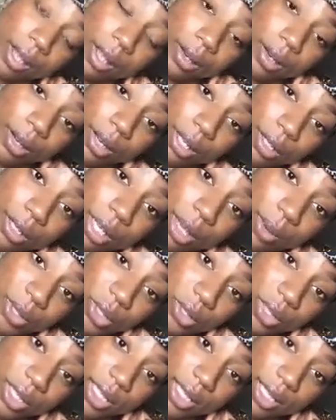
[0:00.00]
girl, you know
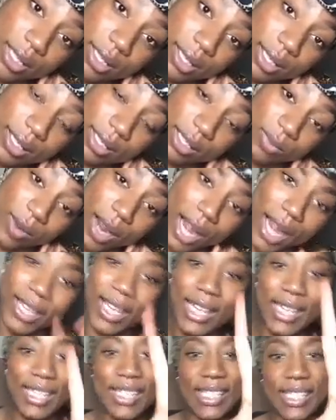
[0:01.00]
what you done did to us, right?
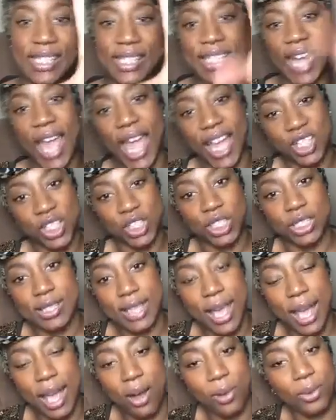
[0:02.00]
Snatched us
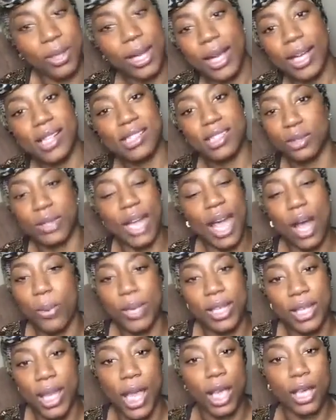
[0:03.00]
out. And so now
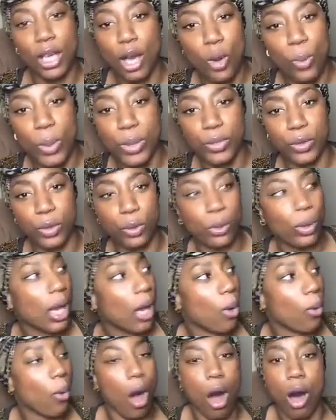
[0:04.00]
we can't go with you
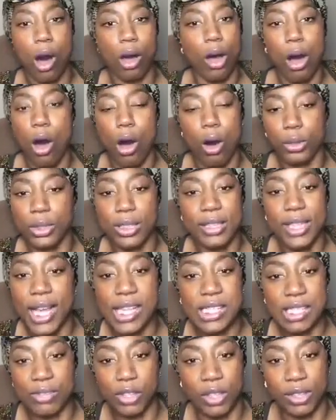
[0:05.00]
all the
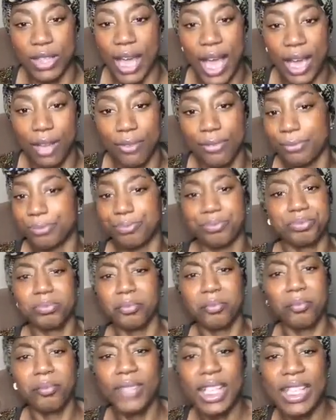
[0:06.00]
days of your life.
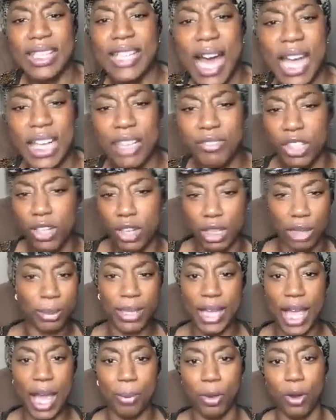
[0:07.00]
Not even going to
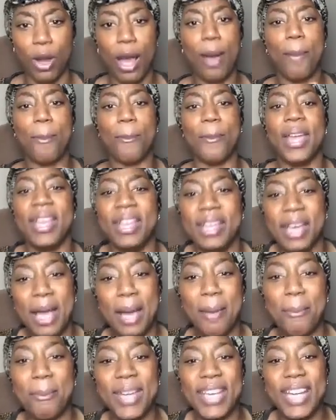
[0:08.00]
be able.
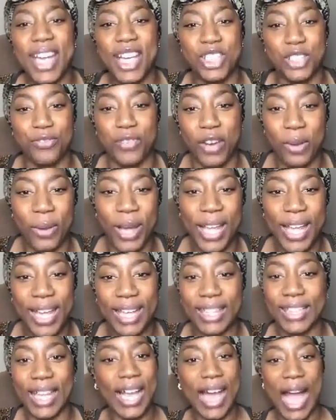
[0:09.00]
Meet at your
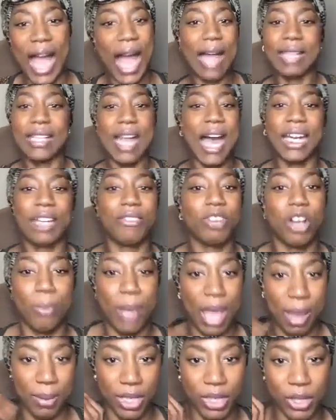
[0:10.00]
forehead. Like, not even going
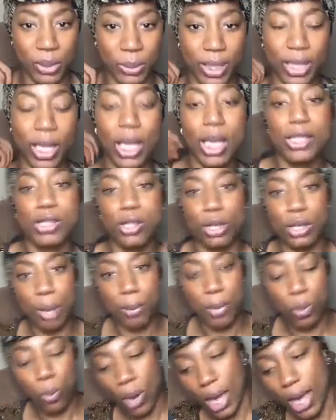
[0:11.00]
to be able to do it. So,
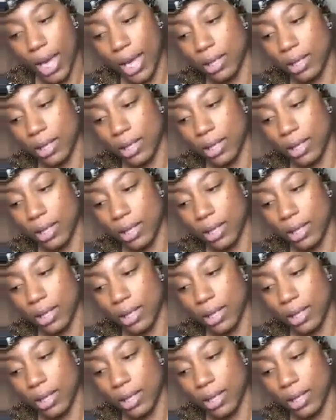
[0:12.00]
number 1,